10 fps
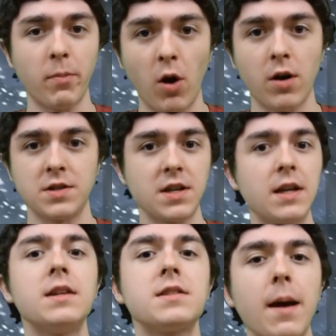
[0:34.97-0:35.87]
upon us
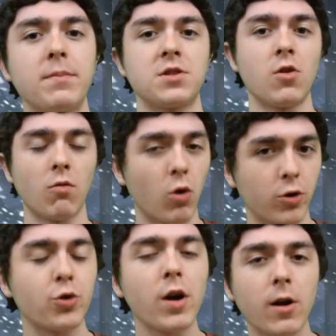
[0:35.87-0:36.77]
in this episode of
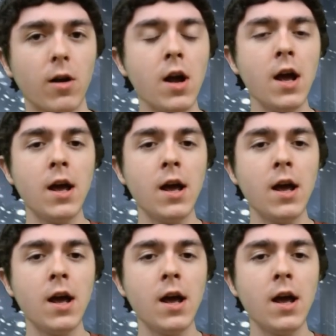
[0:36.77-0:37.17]
World Trigger.